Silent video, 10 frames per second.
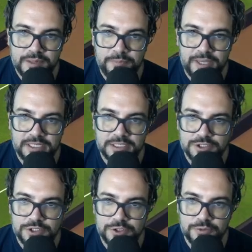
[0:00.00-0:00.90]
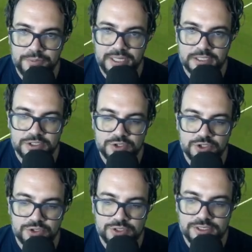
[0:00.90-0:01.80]
Back is through. Back
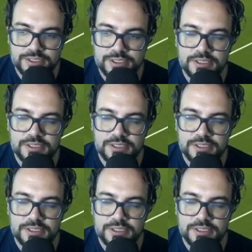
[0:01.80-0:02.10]
shoots.